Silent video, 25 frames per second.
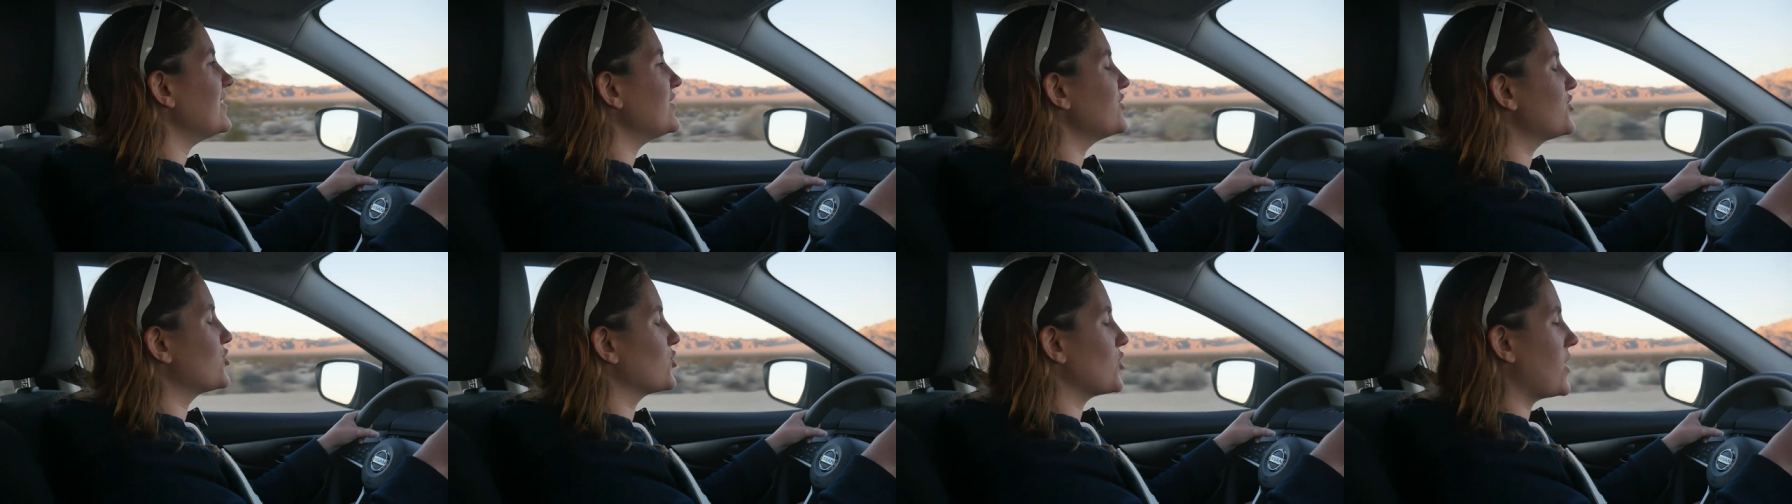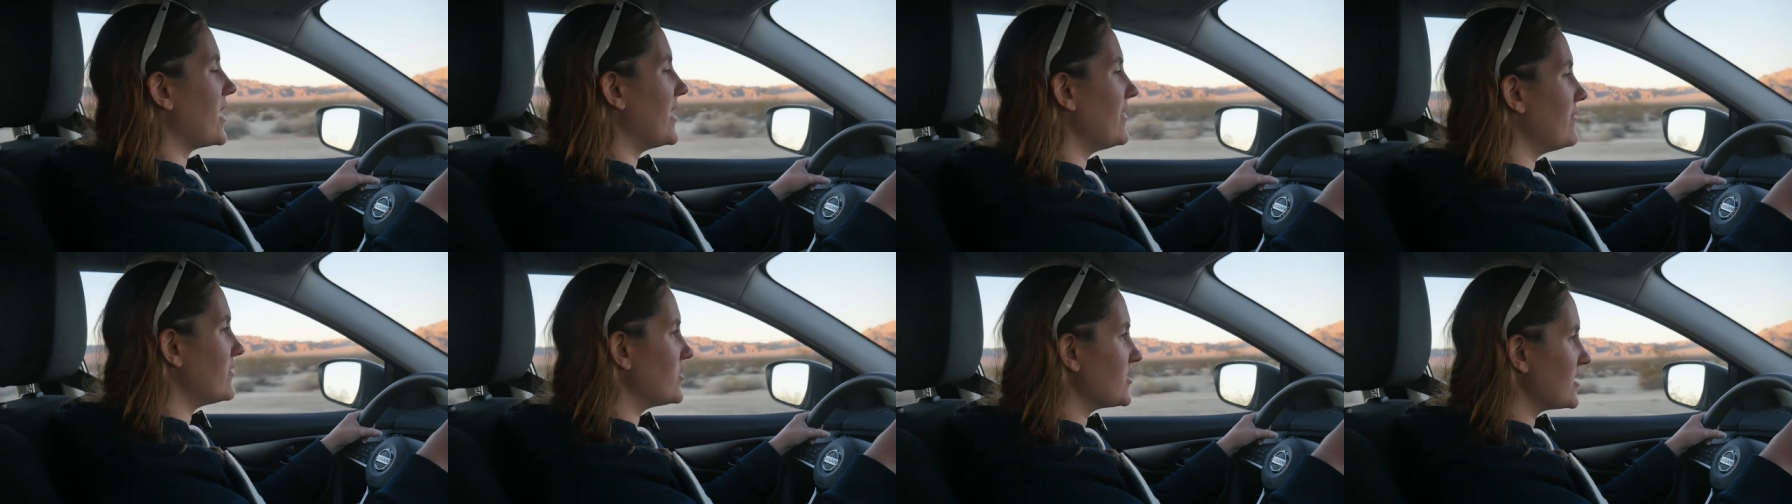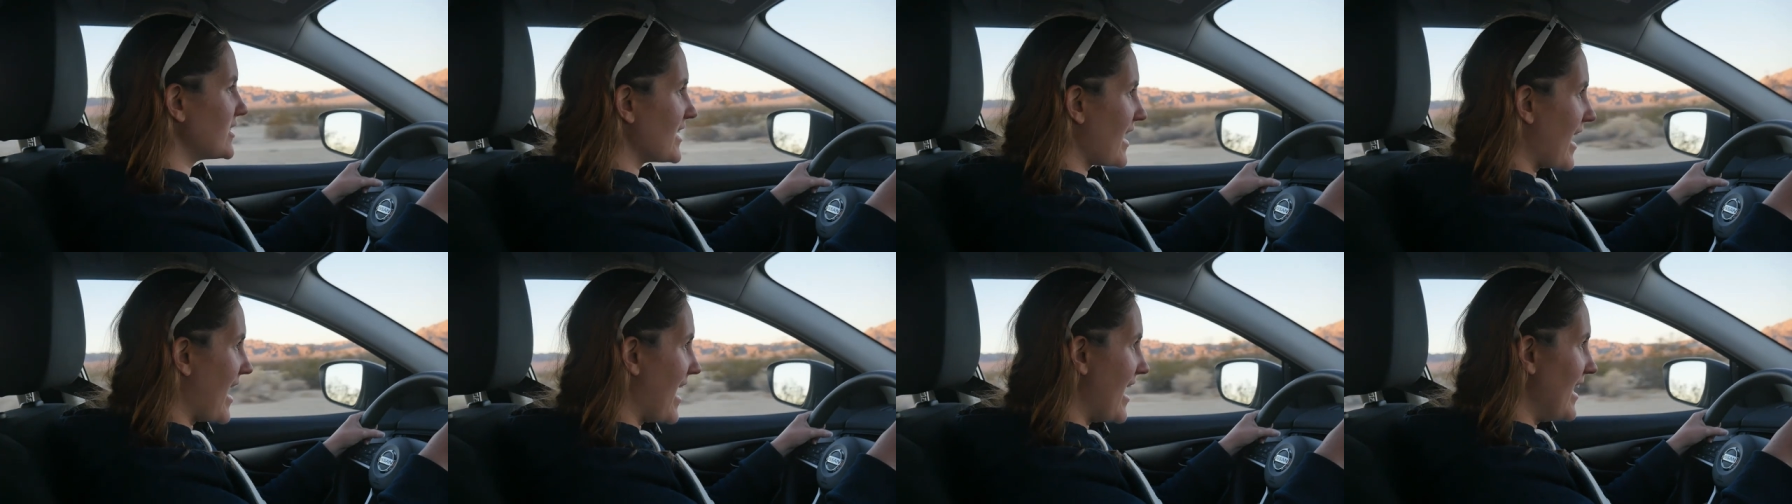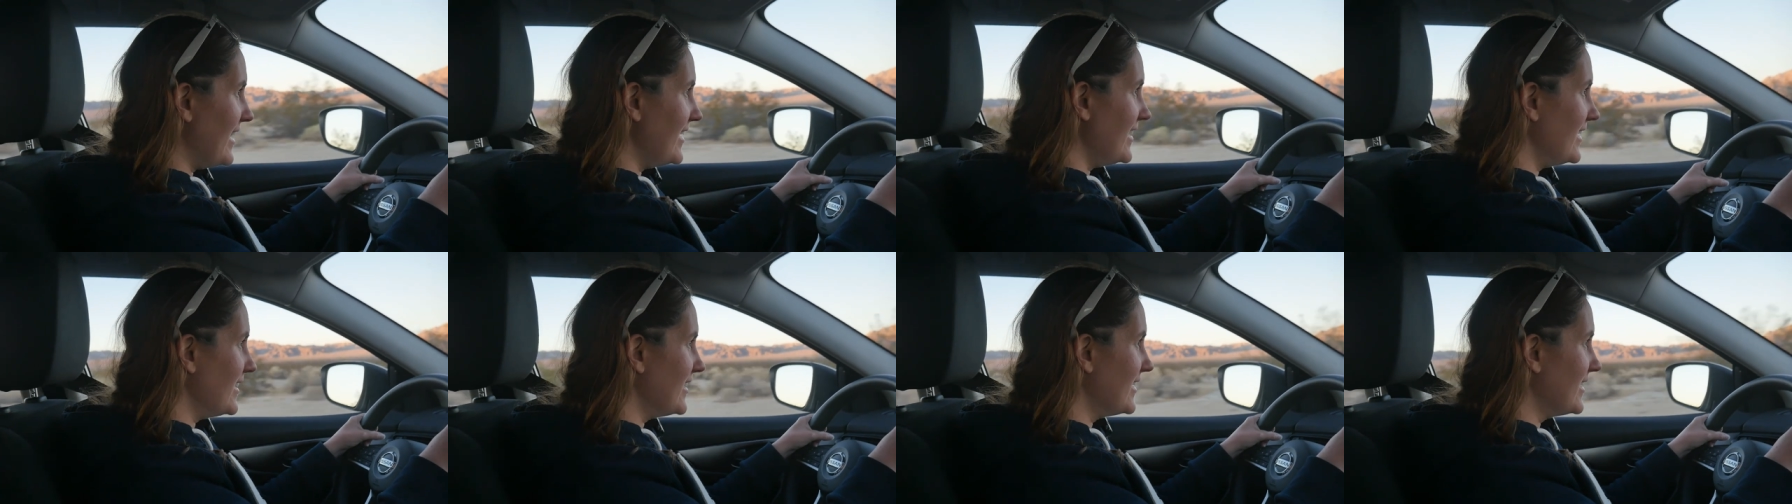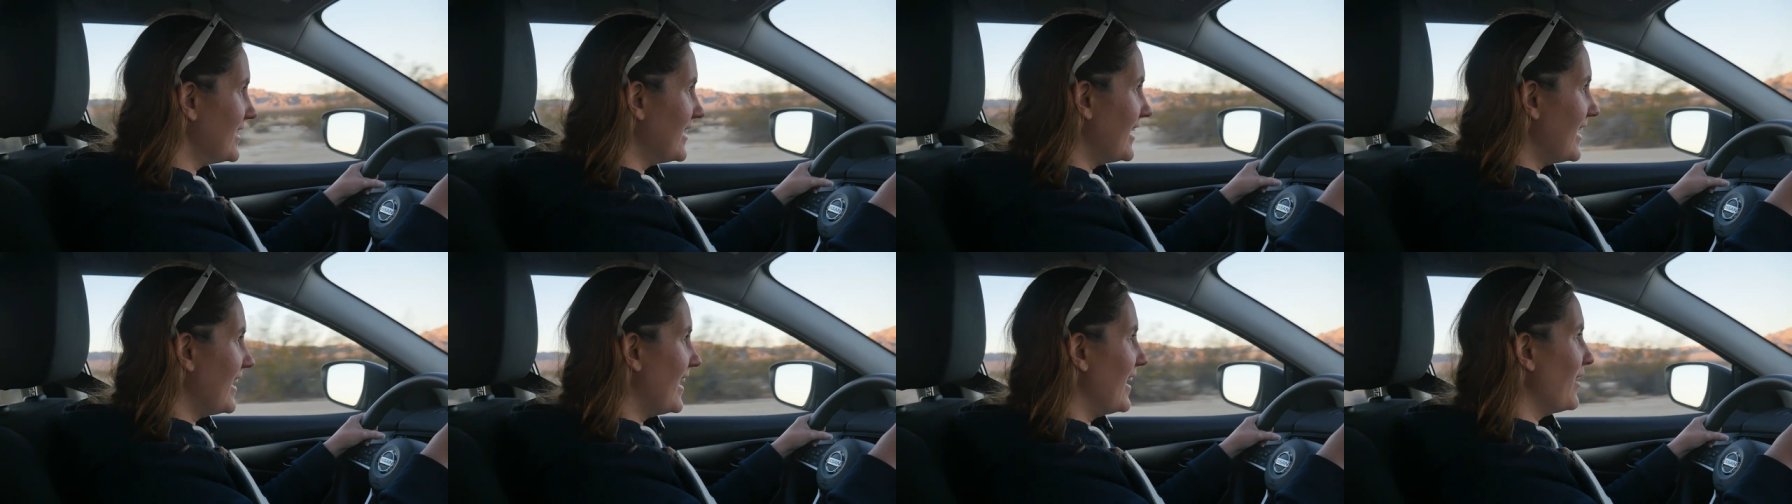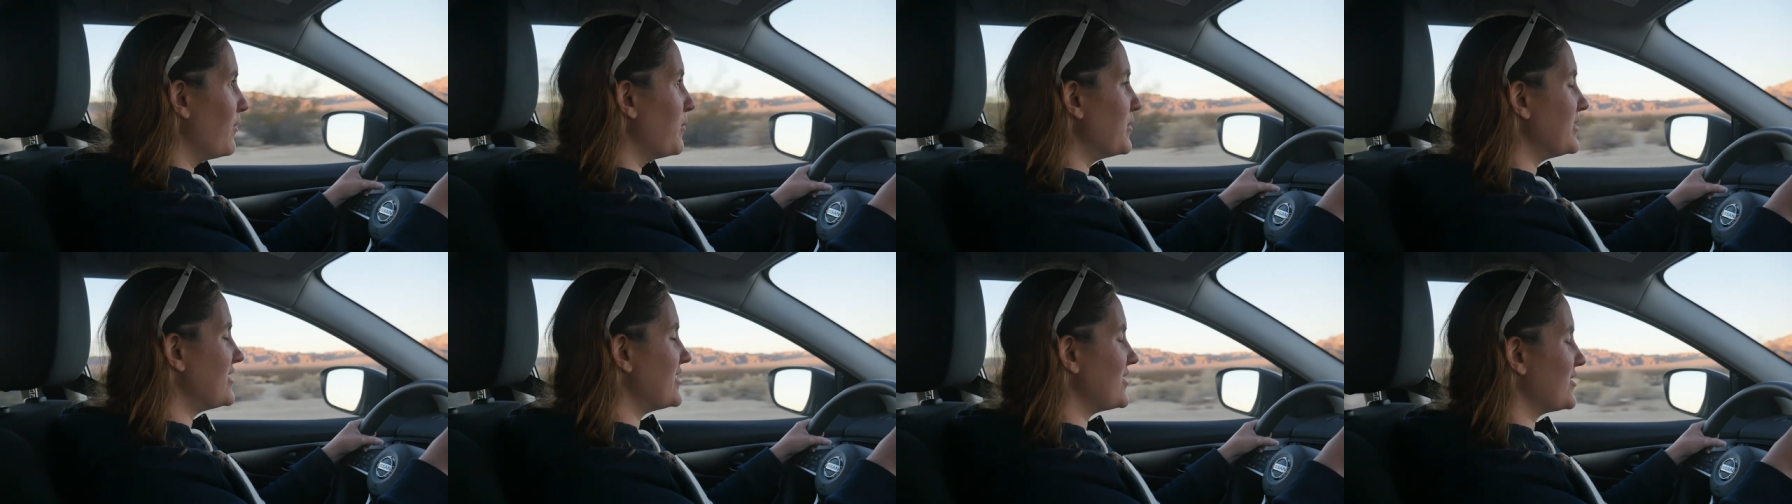driver's ed,
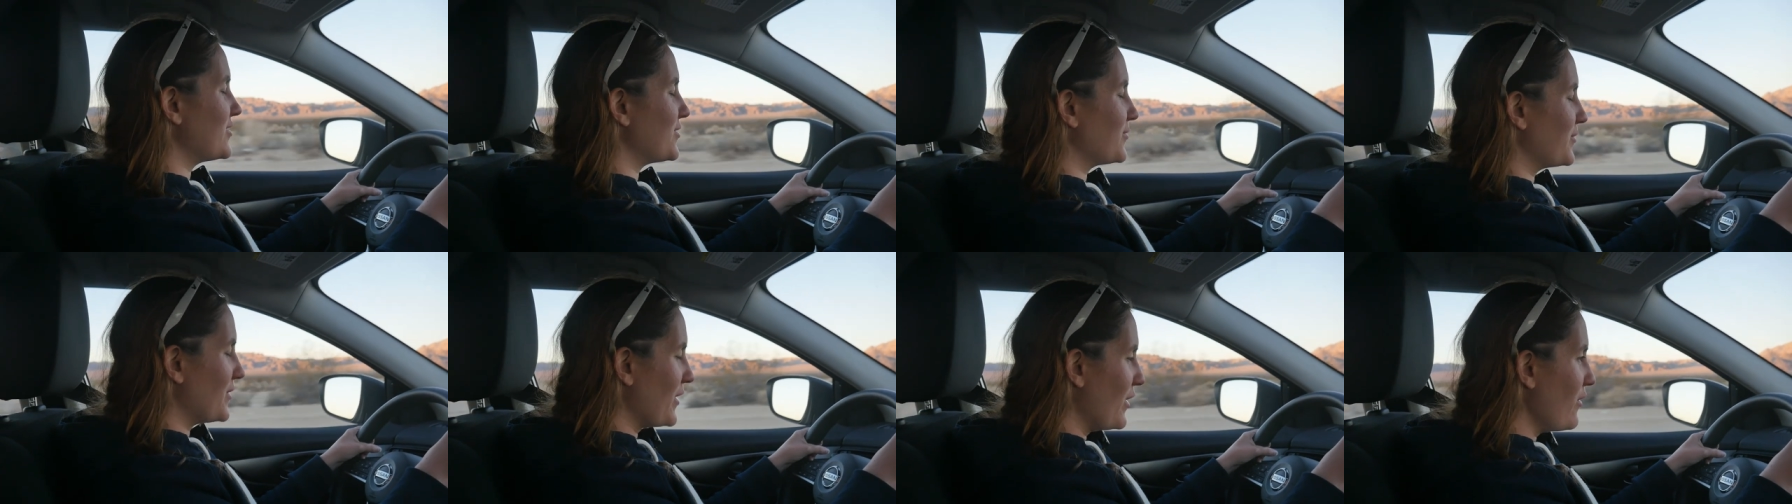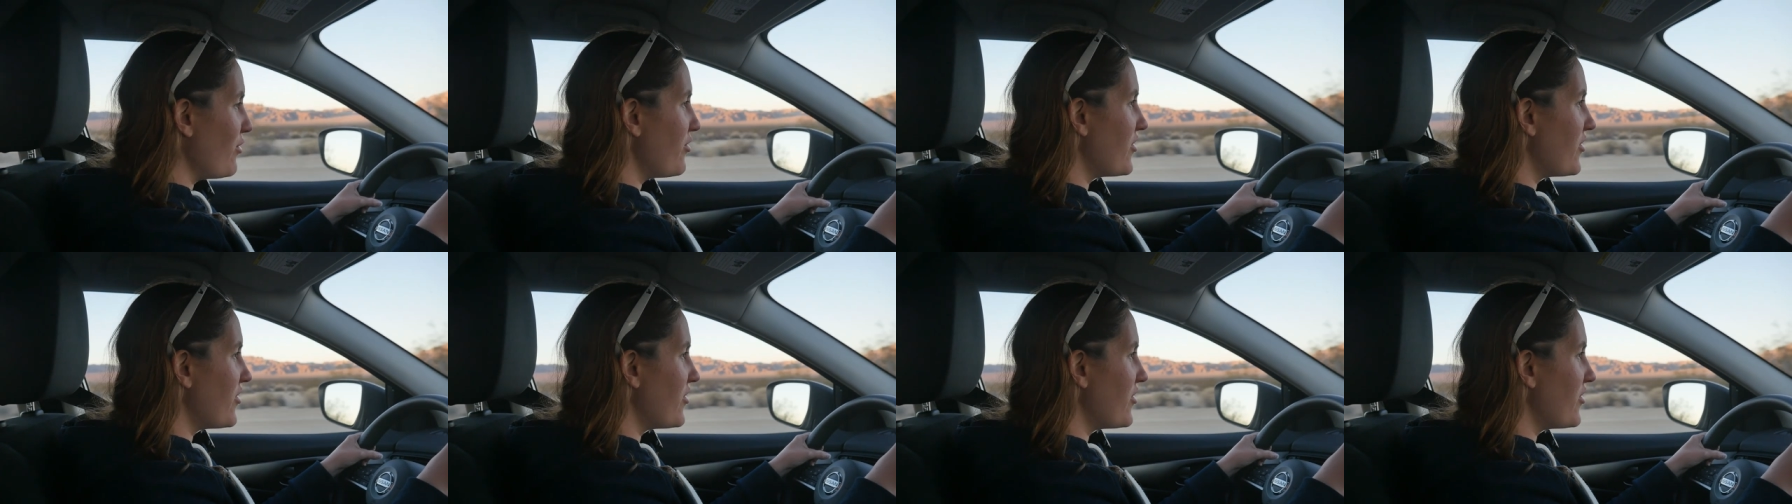which is a real